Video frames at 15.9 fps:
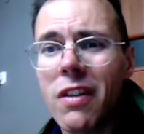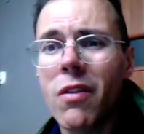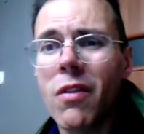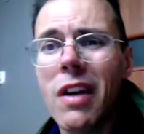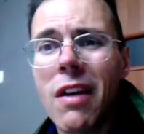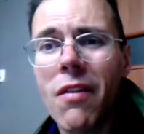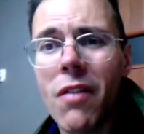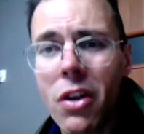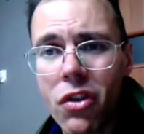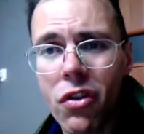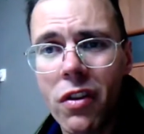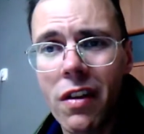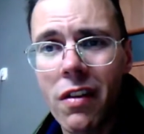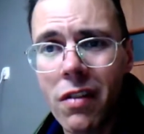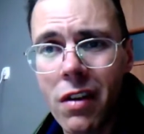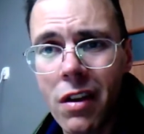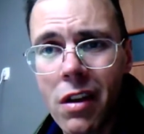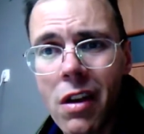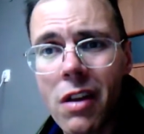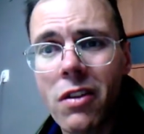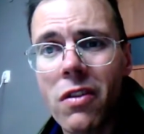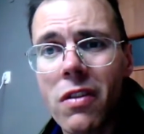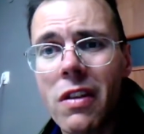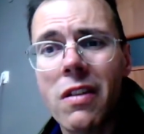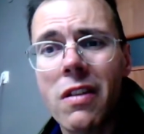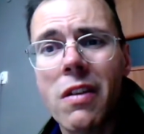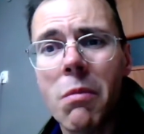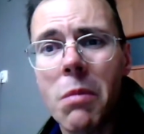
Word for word: I don't have actually nothing against these